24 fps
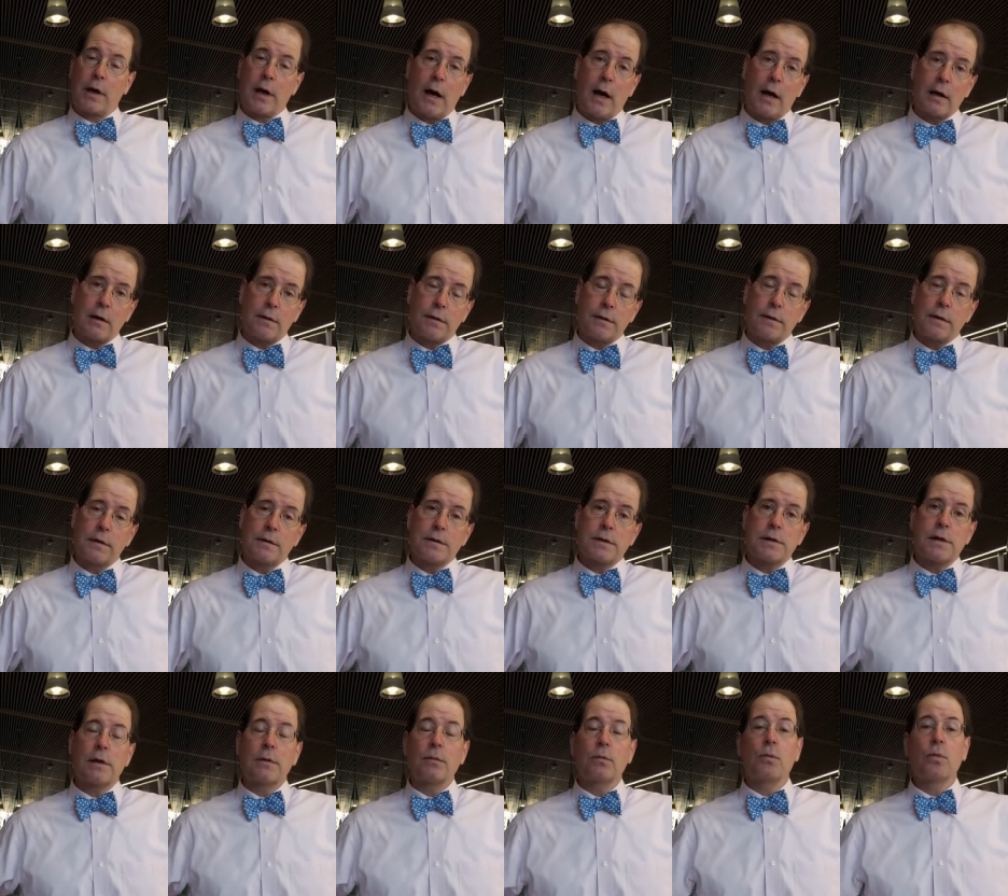kind of things
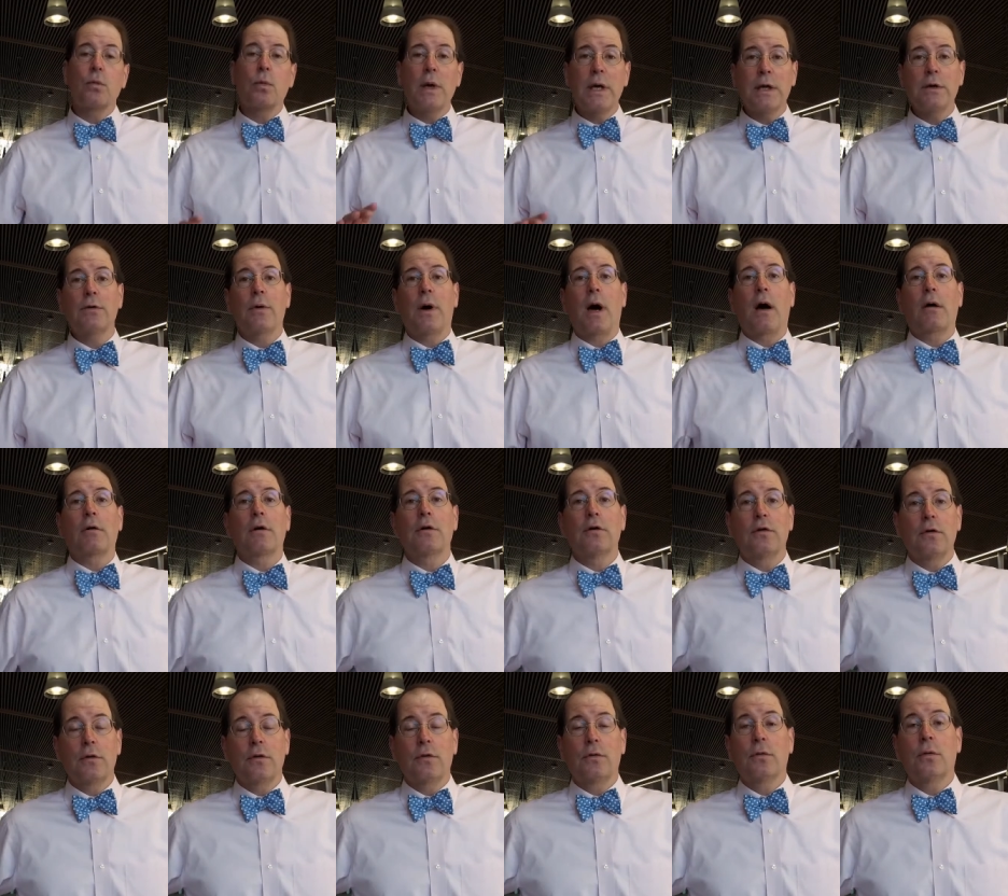that we knew how to
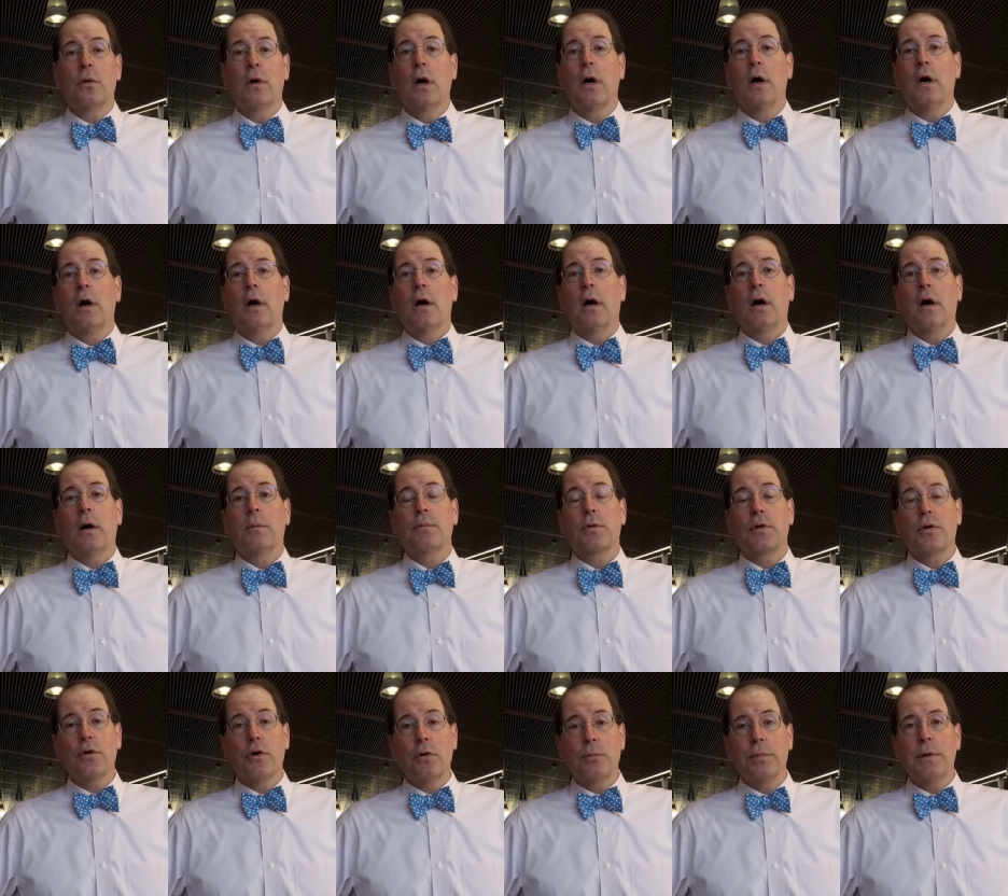do um,
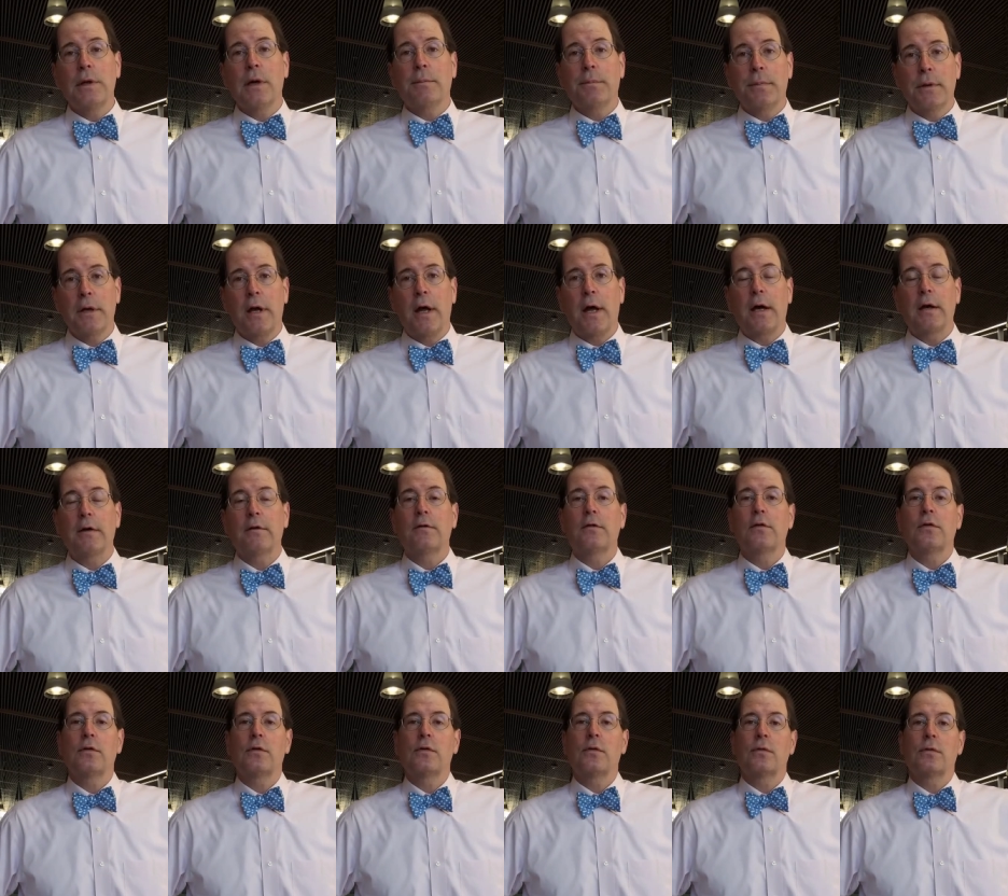could be applied
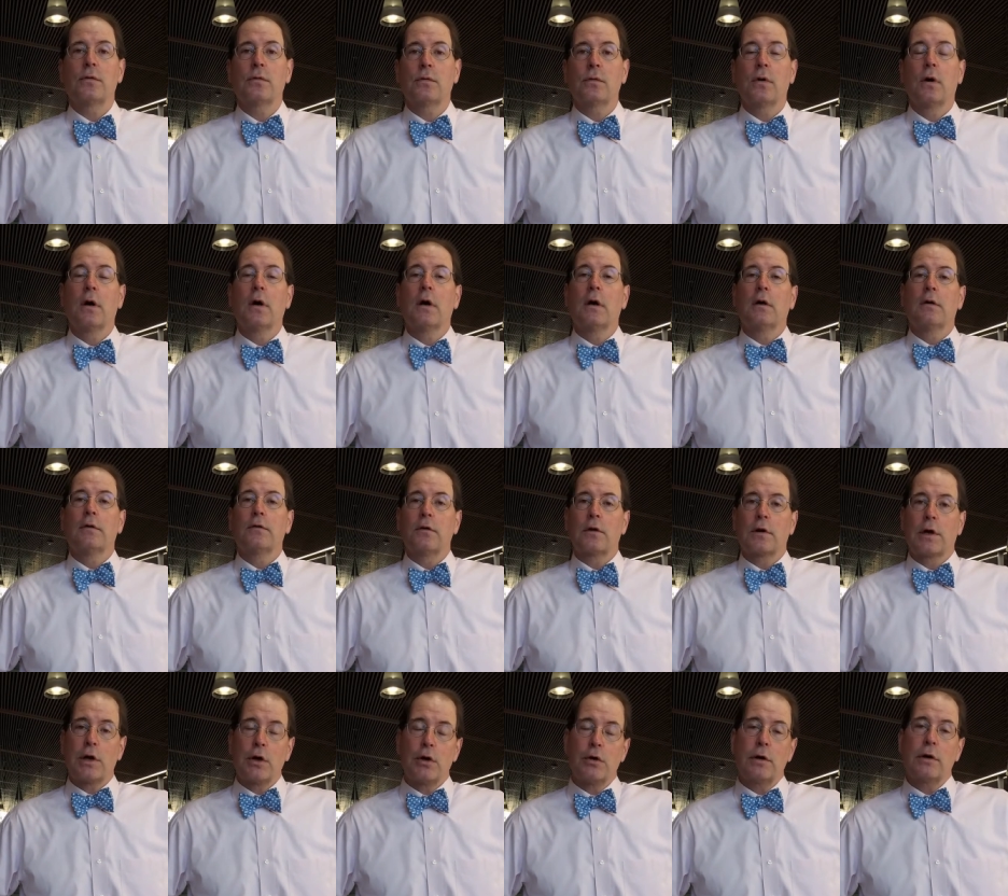to
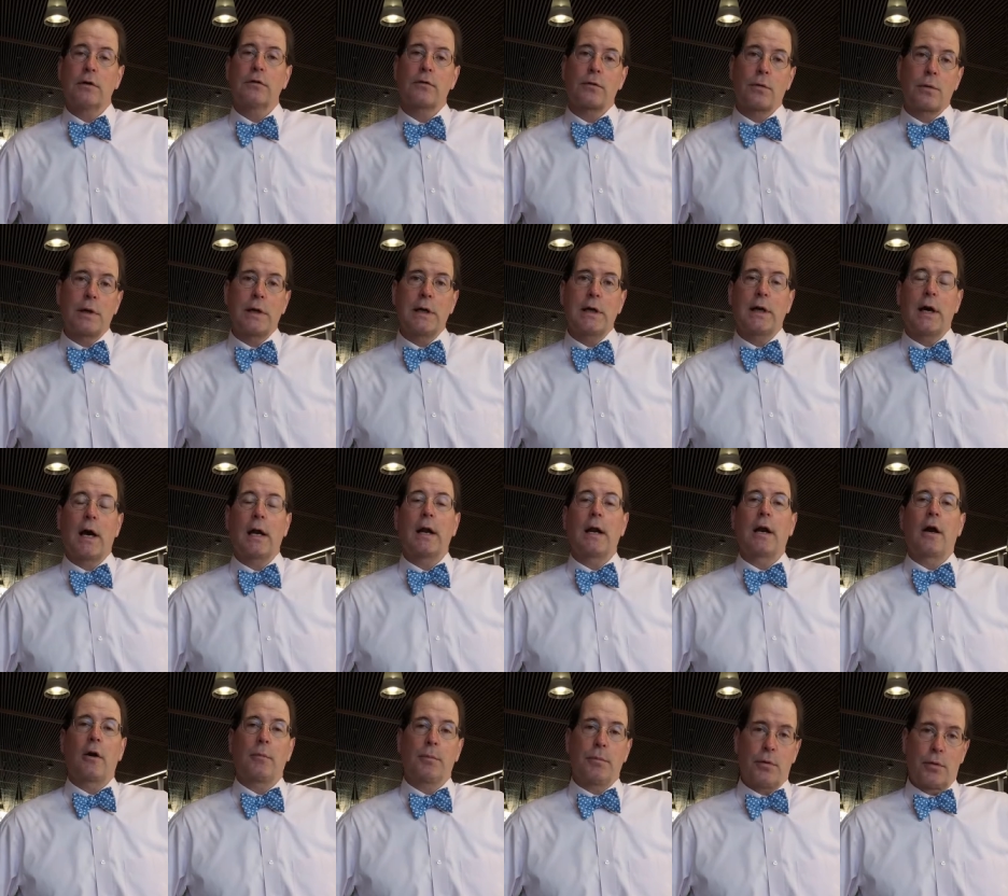security screening at
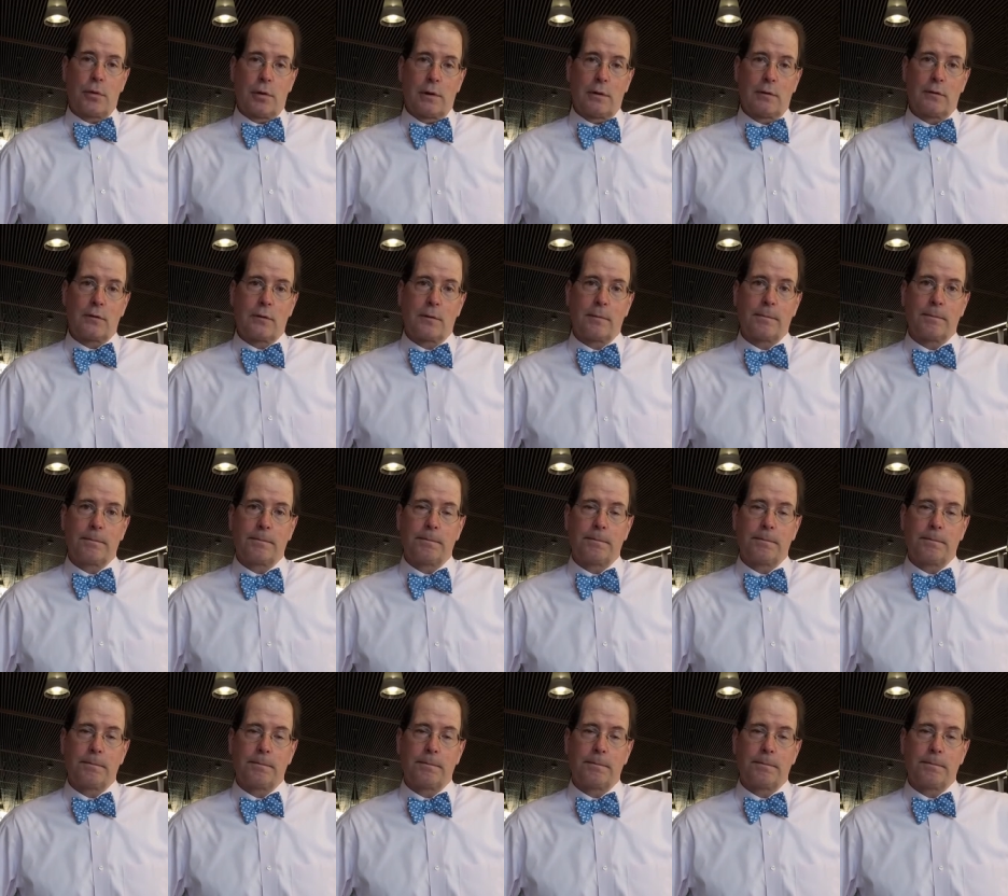airports.